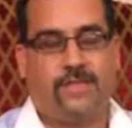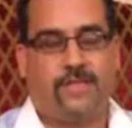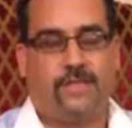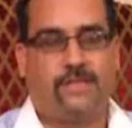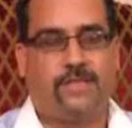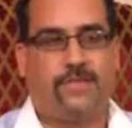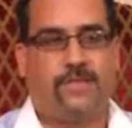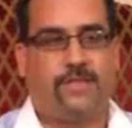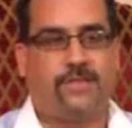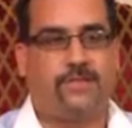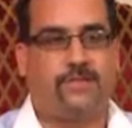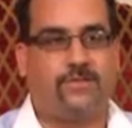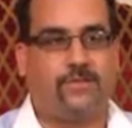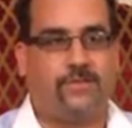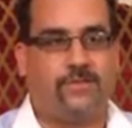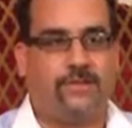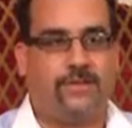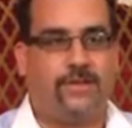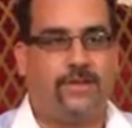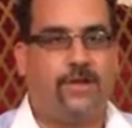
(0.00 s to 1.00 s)
that they're being a
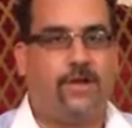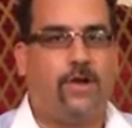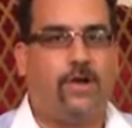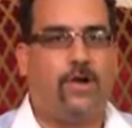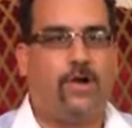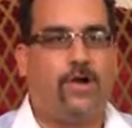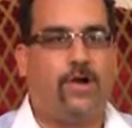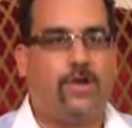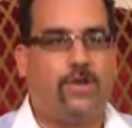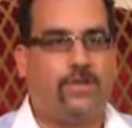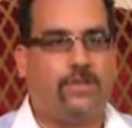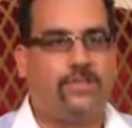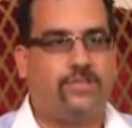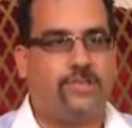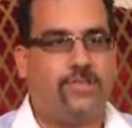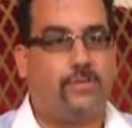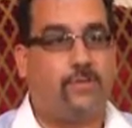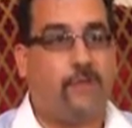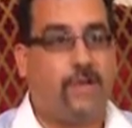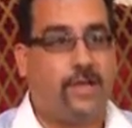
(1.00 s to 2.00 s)
little bit hard on the
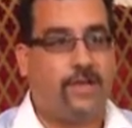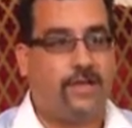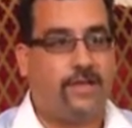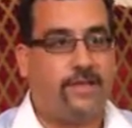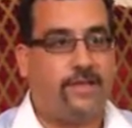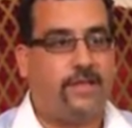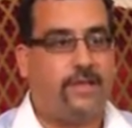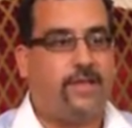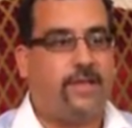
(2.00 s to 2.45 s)
Gen Y.